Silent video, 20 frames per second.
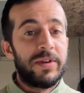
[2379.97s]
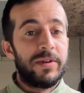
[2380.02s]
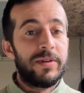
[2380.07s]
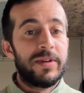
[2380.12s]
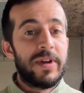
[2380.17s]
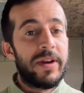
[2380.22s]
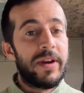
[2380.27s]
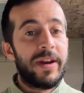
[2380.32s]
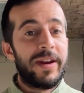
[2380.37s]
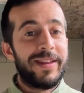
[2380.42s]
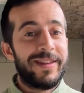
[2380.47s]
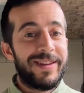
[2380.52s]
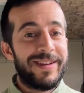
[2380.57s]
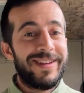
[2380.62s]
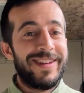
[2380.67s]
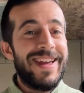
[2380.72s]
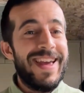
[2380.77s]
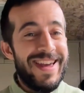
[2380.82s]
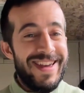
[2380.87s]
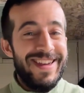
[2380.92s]
haven't done
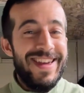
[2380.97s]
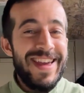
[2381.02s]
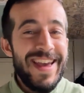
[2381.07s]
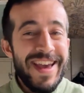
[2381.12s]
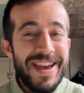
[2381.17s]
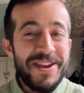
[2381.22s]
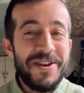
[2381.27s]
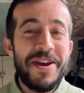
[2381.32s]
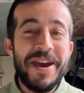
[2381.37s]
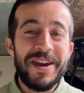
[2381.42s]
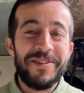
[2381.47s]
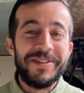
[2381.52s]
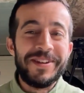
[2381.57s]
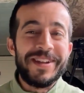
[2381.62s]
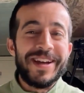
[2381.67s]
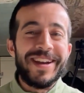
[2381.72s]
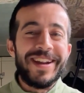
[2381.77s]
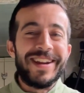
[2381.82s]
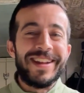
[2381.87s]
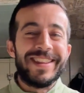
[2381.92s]
anything. You haven't
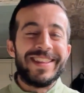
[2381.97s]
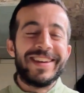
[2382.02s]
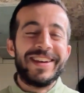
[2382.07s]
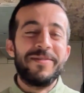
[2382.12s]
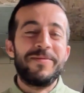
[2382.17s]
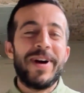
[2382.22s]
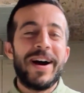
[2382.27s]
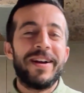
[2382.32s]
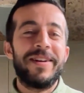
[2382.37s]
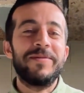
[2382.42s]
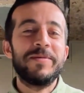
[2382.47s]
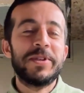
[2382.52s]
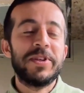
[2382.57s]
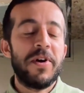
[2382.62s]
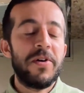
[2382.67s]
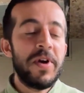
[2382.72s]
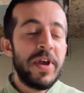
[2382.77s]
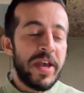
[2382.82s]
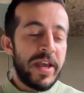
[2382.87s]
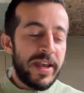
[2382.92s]
done anything about them.
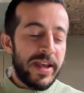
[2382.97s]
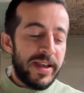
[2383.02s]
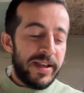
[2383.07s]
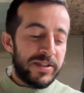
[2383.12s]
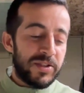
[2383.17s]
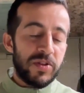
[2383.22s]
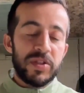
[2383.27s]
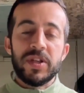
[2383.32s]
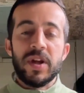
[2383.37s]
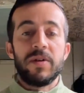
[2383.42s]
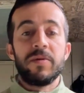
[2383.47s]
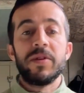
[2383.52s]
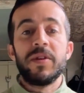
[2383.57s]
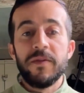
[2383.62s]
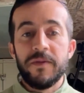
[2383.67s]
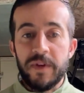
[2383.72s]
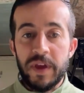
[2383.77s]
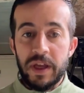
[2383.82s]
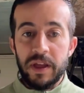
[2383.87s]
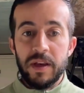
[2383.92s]
So start with
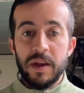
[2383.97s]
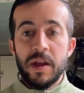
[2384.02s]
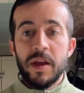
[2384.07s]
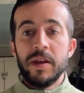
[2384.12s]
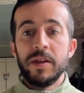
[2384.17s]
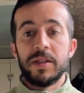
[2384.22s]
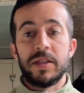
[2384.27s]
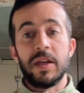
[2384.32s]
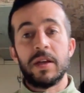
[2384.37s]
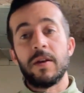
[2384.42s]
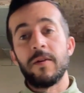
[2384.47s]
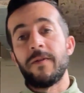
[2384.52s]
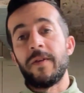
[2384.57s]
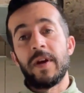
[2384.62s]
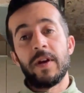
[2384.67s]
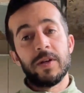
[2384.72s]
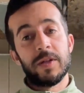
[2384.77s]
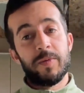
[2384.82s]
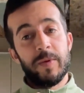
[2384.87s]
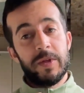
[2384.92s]
your feet. Stick your
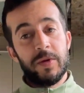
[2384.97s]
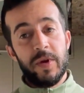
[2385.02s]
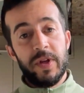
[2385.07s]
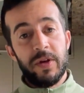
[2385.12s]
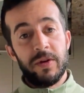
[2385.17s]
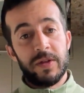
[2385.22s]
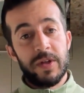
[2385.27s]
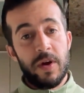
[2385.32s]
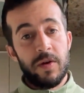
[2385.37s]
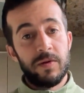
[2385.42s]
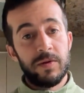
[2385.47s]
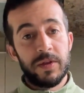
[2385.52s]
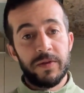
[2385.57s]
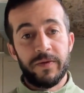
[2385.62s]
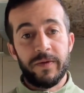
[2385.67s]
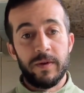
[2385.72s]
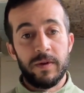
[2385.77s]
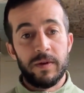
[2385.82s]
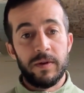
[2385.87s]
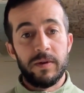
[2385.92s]
fingers between your toes
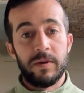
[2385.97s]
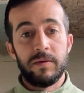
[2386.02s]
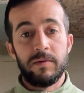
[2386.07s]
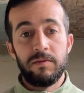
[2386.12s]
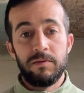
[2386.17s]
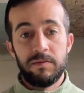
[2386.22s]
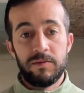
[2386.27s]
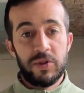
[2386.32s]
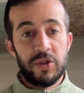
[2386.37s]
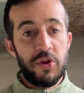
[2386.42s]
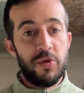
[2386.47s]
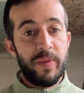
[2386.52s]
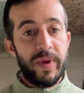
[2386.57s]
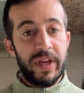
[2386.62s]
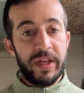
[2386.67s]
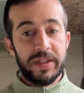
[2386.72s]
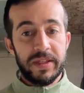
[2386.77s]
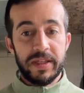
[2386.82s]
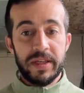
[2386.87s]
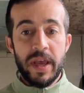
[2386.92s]
for 2
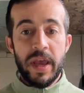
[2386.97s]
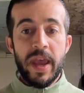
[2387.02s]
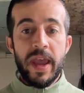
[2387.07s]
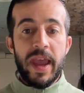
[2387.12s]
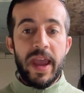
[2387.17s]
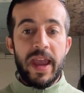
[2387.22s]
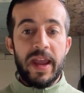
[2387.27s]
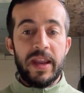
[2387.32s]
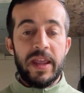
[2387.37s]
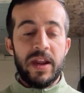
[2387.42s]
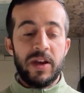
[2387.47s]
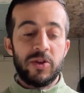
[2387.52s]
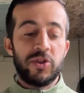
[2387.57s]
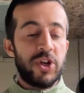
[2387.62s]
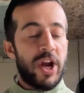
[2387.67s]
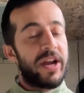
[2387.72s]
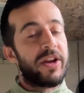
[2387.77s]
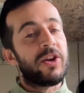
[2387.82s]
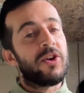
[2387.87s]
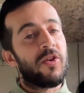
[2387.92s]
minutes, and then
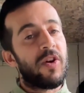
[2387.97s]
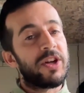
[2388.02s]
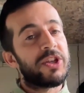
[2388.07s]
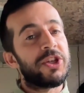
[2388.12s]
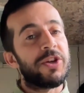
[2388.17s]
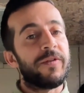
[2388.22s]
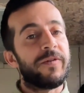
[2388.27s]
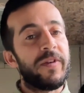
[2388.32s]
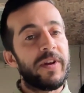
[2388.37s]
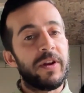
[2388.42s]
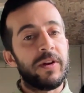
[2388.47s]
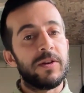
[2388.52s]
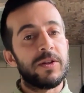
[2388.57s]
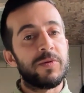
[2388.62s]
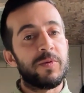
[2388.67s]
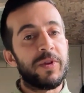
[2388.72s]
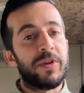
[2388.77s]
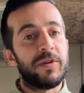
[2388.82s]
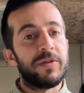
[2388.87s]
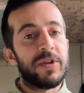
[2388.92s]
try and crush your
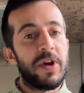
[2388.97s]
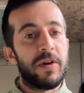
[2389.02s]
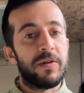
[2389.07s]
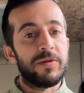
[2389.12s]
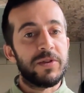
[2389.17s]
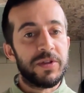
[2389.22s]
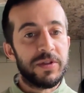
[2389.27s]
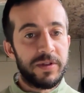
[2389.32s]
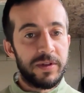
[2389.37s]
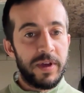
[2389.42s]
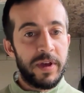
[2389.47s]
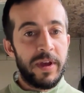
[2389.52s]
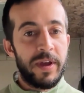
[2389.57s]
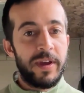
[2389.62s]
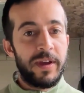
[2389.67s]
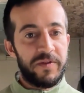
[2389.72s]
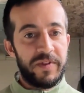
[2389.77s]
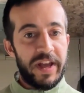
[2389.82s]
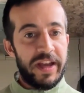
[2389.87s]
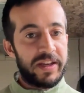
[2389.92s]
fingers with your toes.
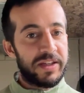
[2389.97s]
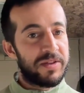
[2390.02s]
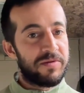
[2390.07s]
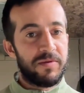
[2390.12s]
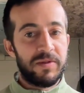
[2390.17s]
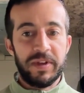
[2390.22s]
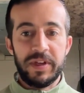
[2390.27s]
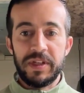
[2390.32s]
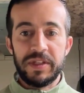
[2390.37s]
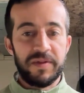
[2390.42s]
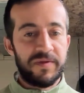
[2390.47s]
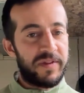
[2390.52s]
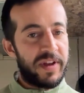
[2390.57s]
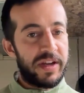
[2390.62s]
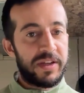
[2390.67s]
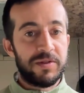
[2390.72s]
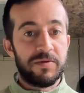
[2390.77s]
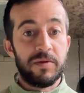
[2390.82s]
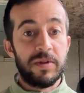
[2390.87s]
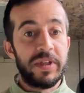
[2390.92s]
Flex,
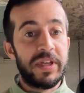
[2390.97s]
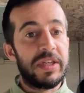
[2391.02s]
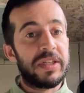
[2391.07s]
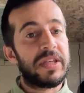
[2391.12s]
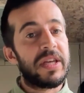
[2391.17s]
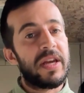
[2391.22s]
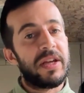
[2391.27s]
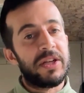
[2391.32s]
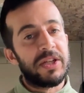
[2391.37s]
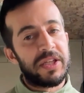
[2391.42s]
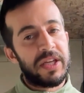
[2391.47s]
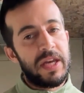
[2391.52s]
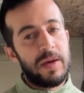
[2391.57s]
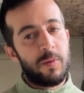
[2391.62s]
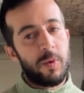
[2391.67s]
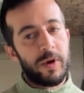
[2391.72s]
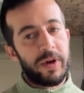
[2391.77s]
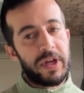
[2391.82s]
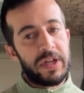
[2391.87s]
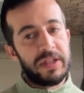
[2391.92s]
release, and just
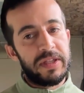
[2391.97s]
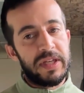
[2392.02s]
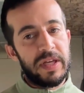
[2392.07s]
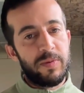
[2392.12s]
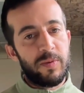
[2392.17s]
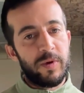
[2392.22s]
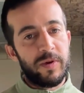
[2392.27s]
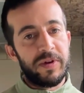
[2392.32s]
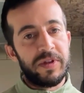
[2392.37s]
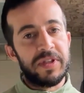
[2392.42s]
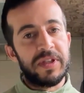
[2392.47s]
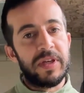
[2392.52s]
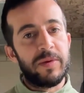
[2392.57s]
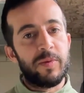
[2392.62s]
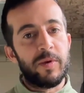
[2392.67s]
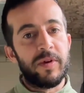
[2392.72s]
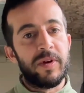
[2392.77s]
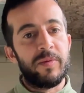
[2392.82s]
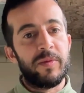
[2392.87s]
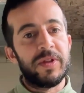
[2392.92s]
keep working deeper and deeper in